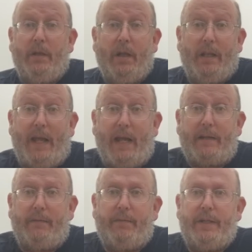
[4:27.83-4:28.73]
a
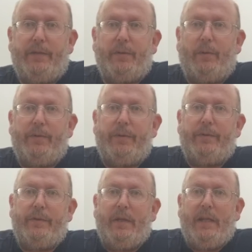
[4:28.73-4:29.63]
lack of
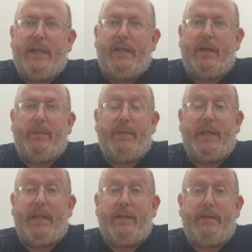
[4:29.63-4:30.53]
resources. There are
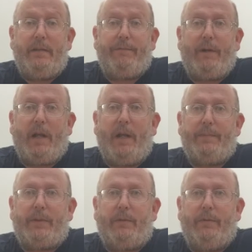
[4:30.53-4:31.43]
many different
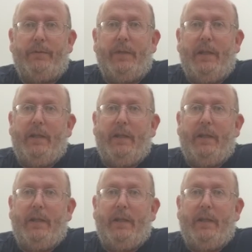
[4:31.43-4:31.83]
obstacles